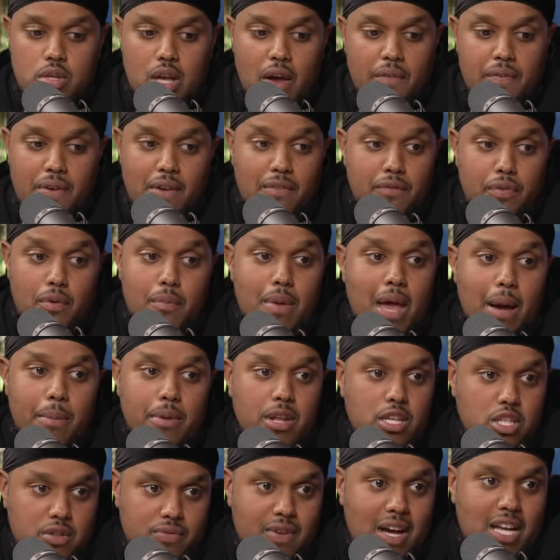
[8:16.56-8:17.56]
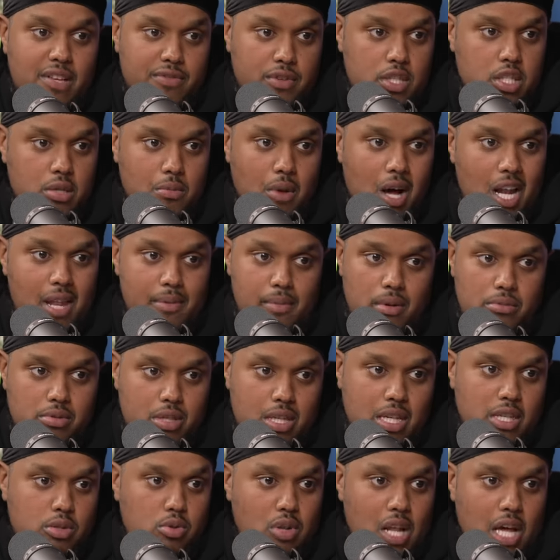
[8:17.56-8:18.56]
I think for me, I'm gonna just vouch for Somali moms
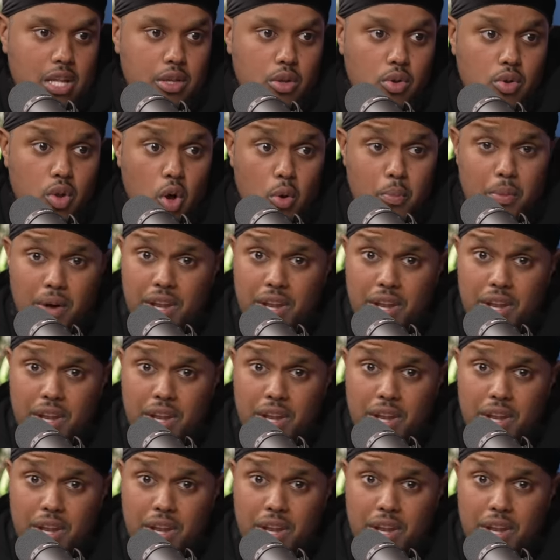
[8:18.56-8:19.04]
because that's what I do know.